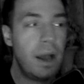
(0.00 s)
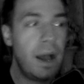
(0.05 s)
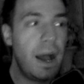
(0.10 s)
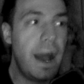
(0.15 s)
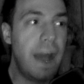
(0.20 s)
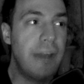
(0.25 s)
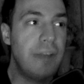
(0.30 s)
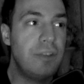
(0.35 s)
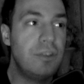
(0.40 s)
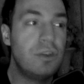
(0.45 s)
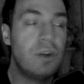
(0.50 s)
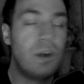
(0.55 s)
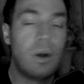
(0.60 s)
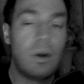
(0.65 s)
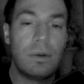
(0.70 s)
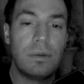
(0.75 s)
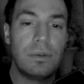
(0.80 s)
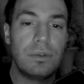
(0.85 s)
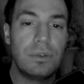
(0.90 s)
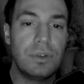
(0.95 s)
I
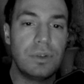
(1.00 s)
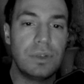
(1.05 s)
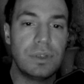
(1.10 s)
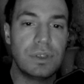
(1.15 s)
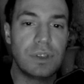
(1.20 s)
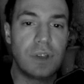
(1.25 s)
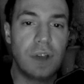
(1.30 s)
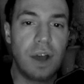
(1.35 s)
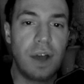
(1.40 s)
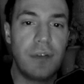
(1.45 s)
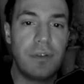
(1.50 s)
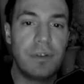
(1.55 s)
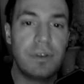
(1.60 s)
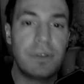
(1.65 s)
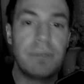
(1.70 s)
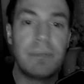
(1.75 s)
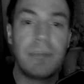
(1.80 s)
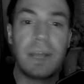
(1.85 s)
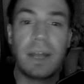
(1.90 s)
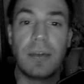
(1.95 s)
don't do this
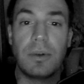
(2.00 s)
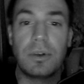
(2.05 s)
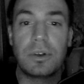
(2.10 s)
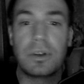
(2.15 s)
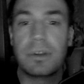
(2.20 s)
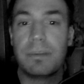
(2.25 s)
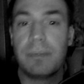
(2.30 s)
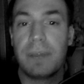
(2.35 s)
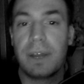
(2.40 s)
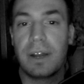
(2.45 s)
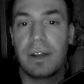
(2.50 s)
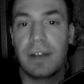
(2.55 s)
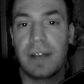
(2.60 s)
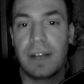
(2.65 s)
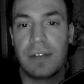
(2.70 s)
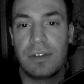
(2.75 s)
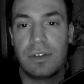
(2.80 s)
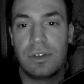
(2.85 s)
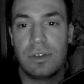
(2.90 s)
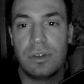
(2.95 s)
often, but I will compare
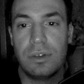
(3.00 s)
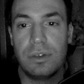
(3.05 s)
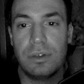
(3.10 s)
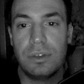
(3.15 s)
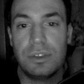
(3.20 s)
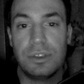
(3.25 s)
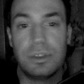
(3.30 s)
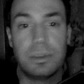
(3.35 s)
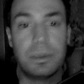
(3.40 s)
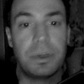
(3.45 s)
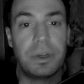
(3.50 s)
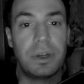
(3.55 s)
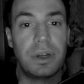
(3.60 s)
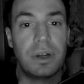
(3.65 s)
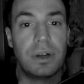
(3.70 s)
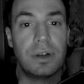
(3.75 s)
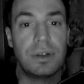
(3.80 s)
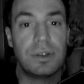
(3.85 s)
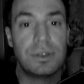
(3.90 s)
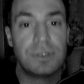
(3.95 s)
that to
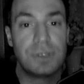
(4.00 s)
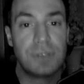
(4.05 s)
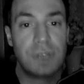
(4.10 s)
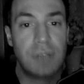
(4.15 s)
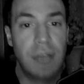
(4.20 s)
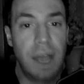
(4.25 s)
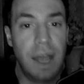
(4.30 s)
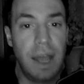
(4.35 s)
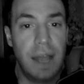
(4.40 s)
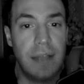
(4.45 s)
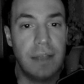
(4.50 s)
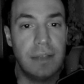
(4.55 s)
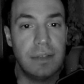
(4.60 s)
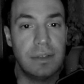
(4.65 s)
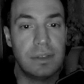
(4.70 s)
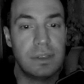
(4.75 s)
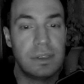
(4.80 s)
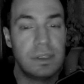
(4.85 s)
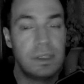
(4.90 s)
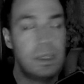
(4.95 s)
superheroes.
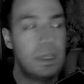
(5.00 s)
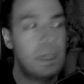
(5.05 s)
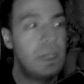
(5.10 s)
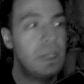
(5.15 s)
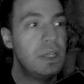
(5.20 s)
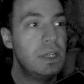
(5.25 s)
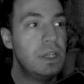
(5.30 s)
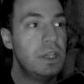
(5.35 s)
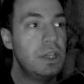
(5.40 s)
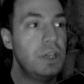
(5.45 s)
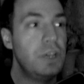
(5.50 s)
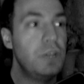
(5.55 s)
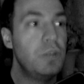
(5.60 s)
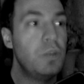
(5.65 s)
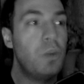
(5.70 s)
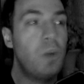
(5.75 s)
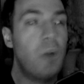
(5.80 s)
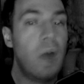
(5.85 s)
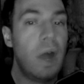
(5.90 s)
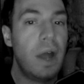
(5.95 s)
And you
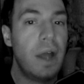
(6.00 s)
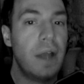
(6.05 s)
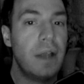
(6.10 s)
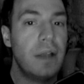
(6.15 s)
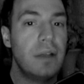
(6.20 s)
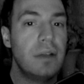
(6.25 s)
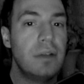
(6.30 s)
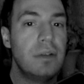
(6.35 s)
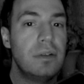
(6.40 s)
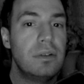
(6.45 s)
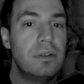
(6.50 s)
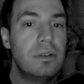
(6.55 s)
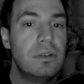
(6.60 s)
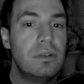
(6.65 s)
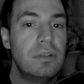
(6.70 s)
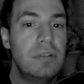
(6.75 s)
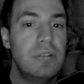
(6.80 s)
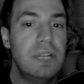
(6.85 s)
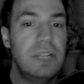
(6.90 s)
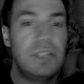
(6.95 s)
want
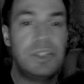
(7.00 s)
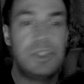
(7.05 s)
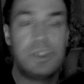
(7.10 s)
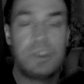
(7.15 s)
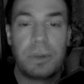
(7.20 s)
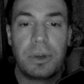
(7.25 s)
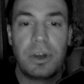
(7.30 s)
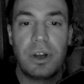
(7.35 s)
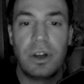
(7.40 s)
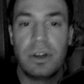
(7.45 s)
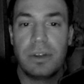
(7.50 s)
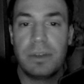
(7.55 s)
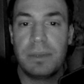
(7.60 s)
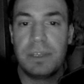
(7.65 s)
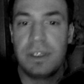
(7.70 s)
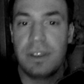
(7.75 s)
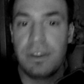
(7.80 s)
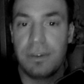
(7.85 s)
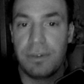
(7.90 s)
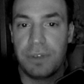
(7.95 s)
each superhero to be
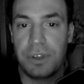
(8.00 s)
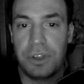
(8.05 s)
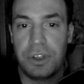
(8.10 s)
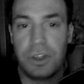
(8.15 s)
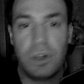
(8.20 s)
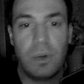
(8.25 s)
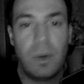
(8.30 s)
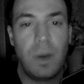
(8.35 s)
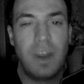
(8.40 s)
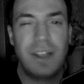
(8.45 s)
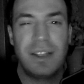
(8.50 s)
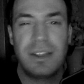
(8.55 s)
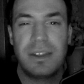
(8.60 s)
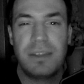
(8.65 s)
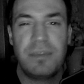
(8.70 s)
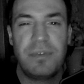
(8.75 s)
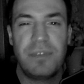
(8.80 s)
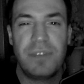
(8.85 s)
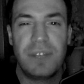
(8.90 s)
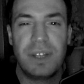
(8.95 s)
different. You don't want it to
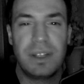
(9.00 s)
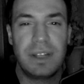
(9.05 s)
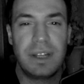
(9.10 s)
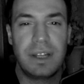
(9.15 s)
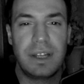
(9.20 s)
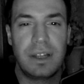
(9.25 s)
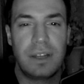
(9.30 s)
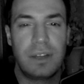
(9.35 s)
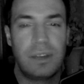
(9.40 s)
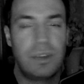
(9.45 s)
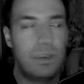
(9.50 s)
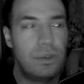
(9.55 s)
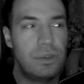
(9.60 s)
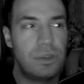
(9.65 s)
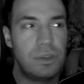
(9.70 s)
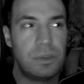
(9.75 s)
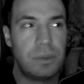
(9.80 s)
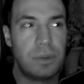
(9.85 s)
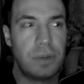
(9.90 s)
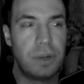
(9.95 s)
feel like two
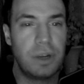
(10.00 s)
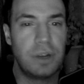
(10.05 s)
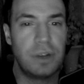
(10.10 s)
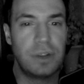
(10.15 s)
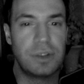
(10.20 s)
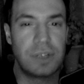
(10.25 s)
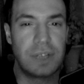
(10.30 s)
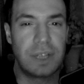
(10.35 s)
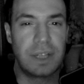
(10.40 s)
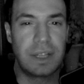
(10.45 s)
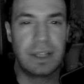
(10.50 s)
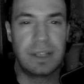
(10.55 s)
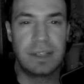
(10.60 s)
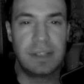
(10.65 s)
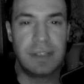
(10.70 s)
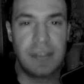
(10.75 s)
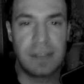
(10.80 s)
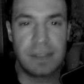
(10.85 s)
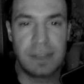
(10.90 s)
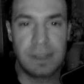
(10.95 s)
superheroes are like the
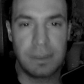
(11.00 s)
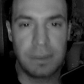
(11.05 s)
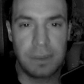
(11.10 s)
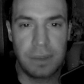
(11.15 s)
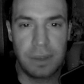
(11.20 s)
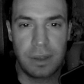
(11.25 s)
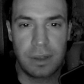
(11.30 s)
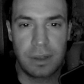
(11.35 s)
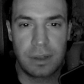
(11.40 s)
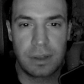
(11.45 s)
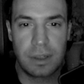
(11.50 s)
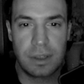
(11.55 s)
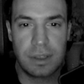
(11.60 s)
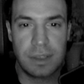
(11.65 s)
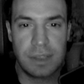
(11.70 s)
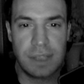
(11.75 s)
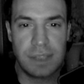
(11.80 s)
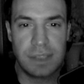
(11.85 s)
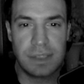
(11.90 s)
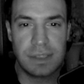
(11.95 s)
exact same thing, because
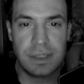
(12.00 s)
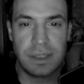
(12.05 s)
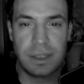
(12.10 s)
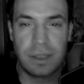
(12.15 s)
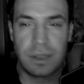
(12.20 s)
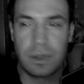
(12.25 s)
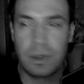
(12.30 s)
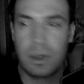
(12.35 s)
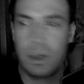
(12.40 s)
then it's like,